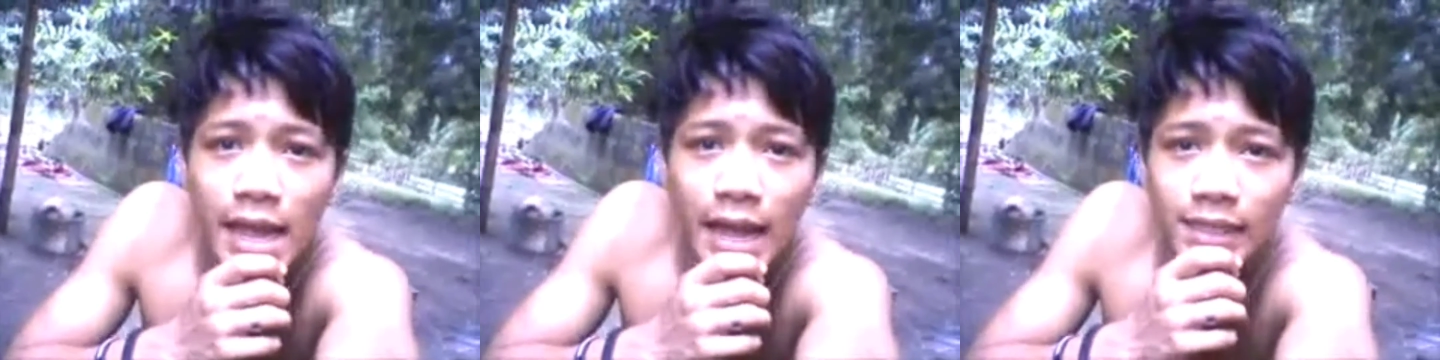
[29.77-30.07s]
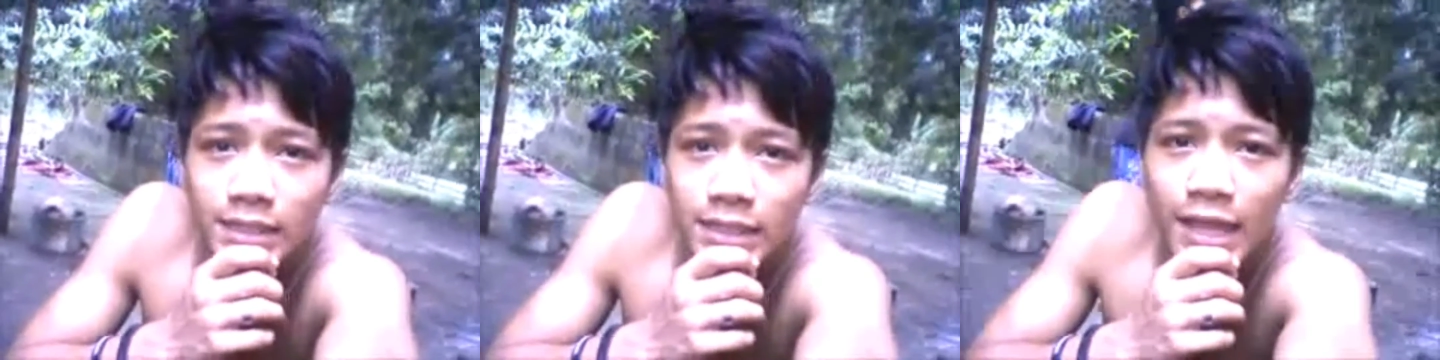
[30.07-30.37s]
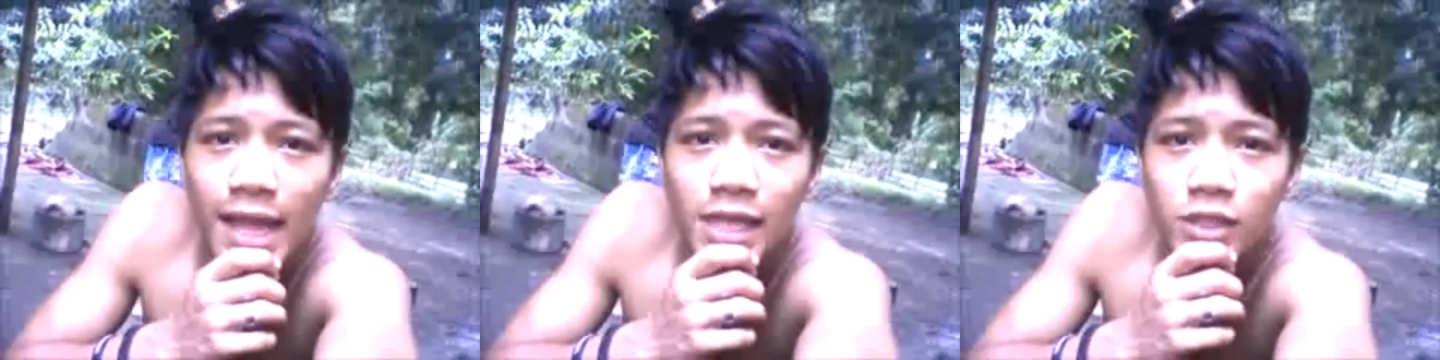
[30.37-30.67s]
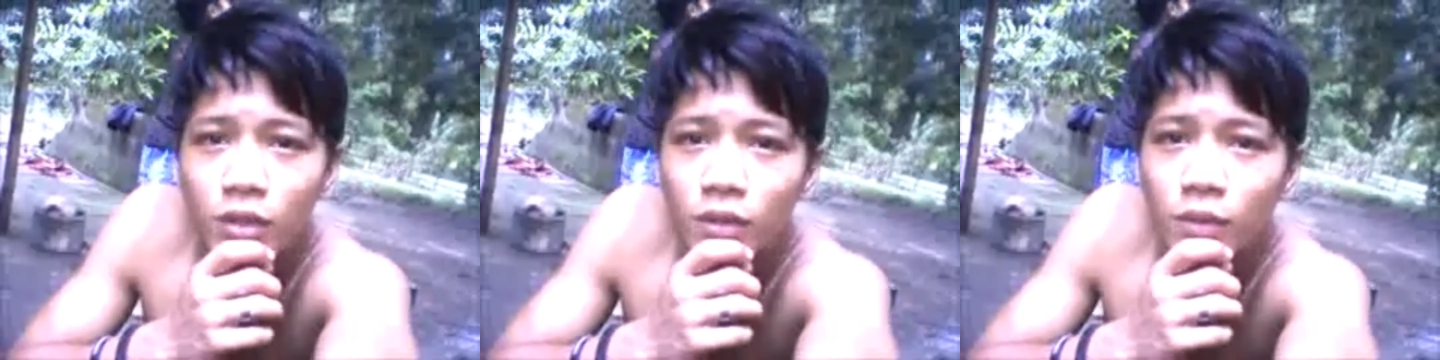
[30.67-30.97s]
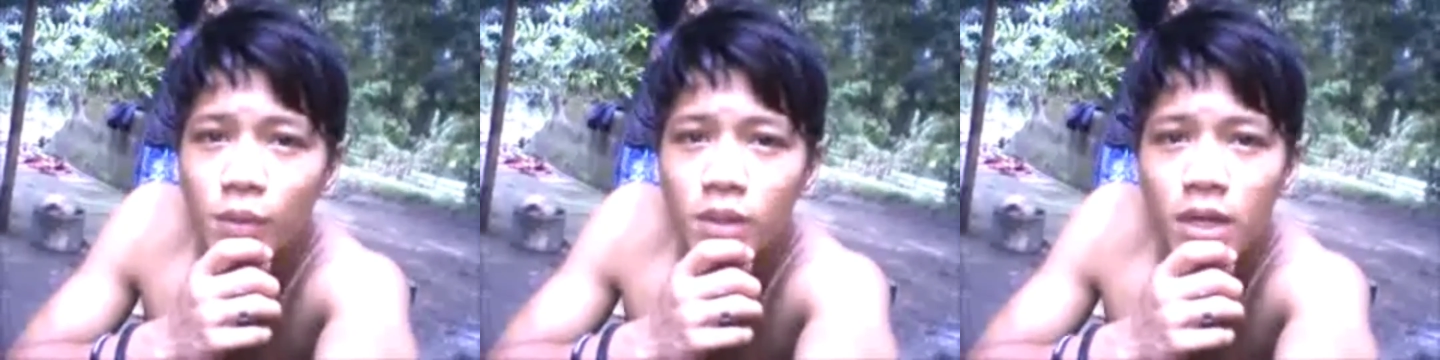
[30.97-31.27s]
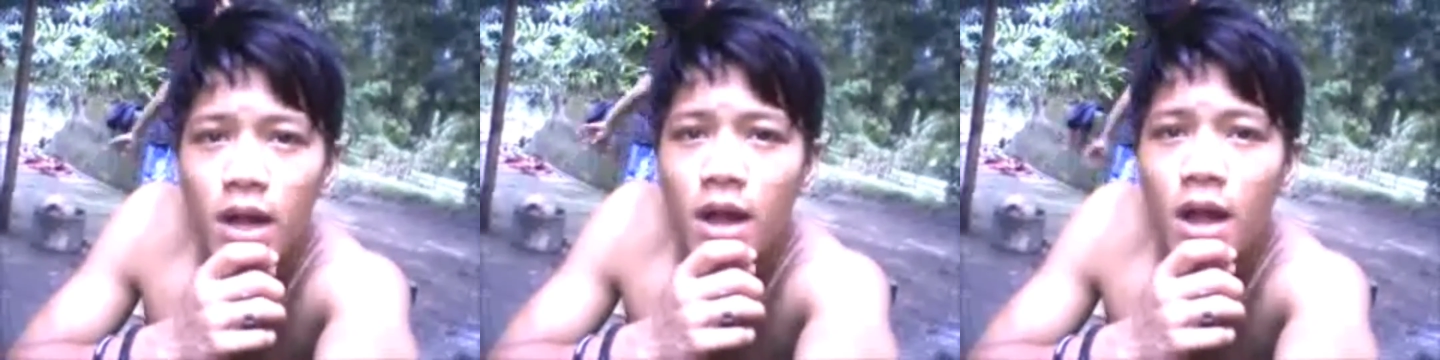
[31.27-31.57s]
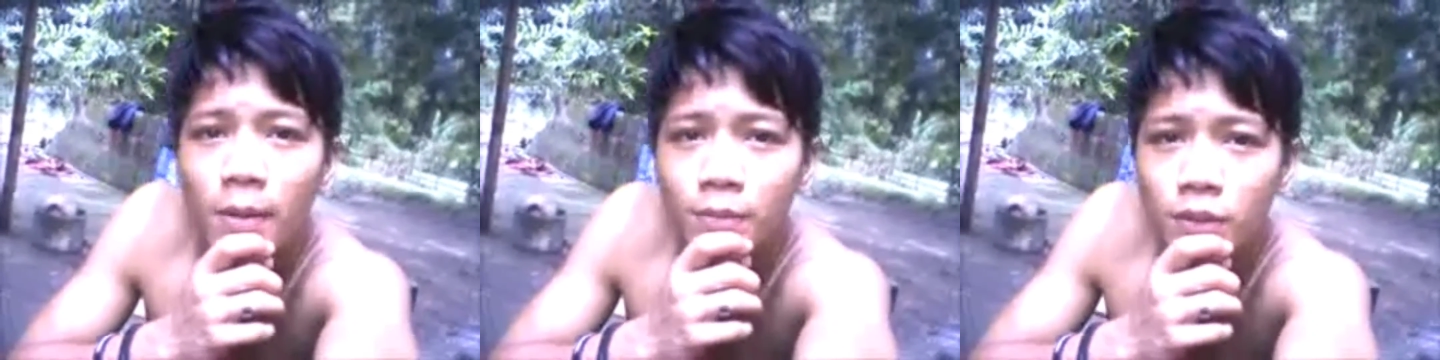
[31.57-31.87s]
I see that you
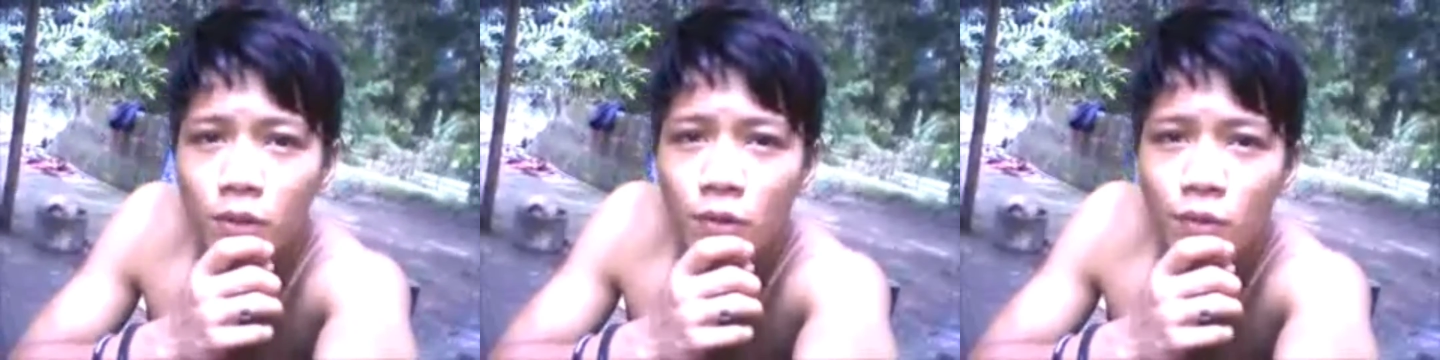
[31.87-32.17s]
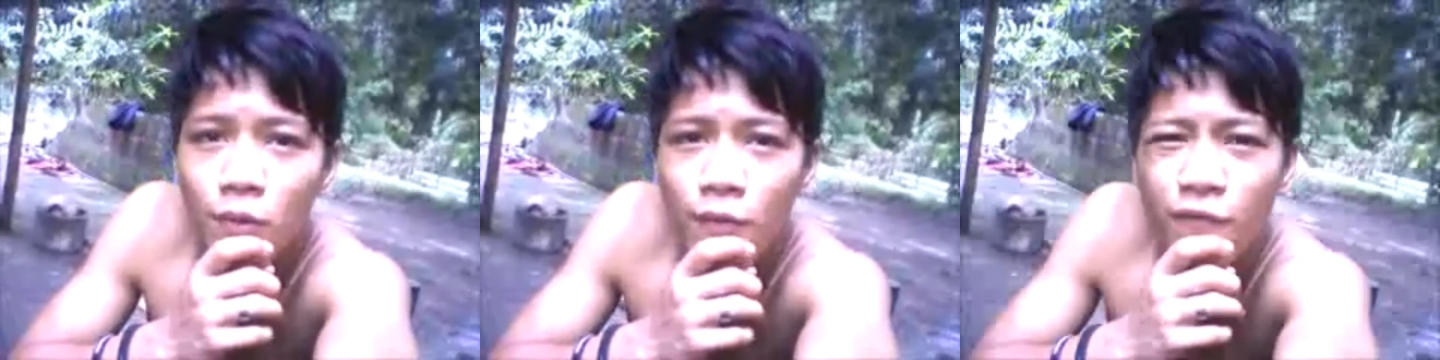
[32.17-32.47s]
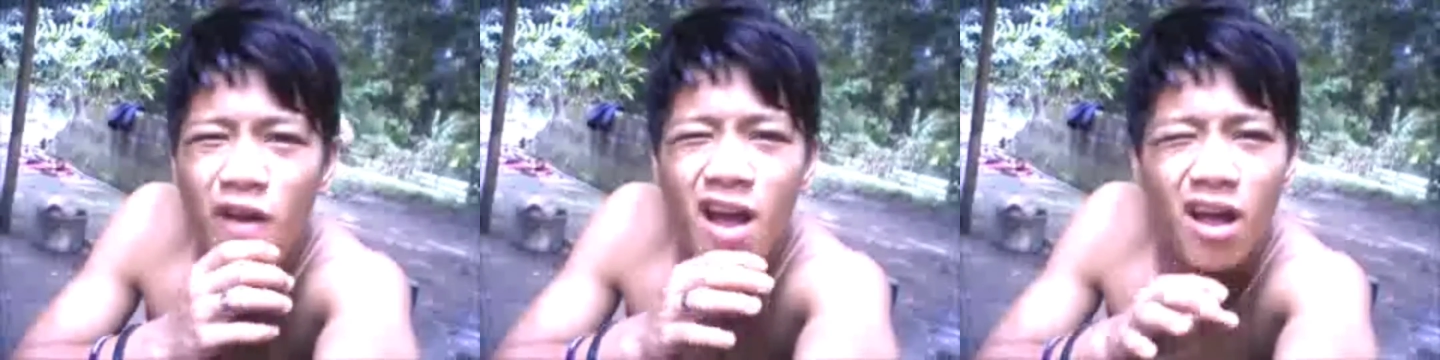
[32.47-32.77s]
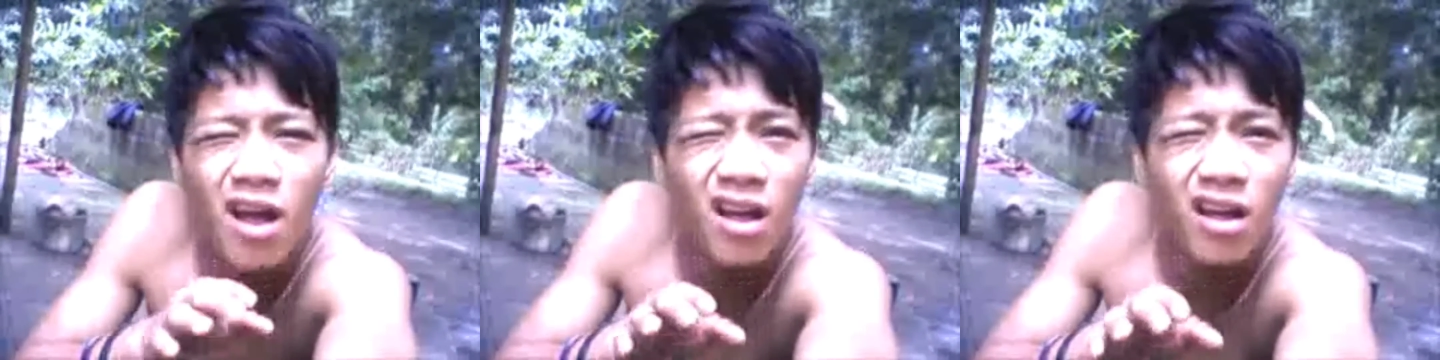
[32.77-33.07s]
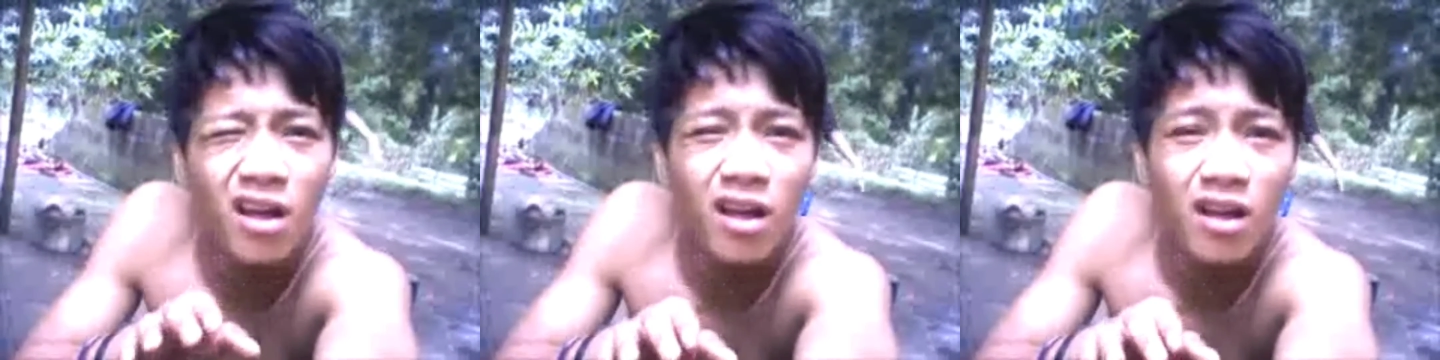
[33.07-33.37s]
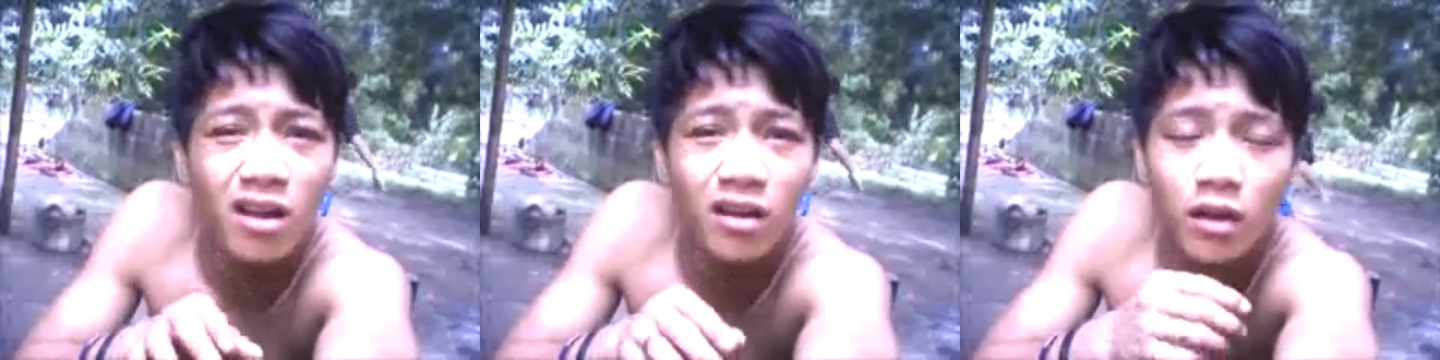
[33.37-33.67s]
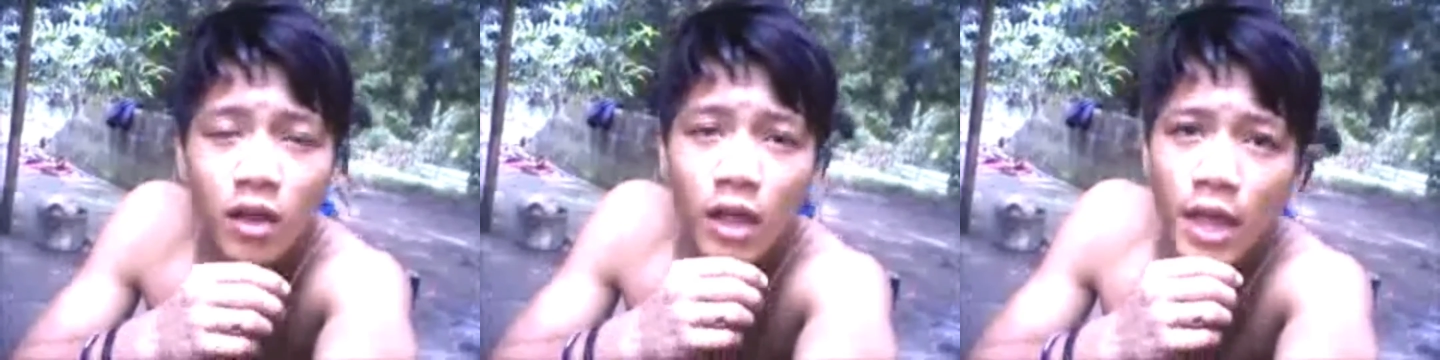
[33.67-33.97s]
come so far.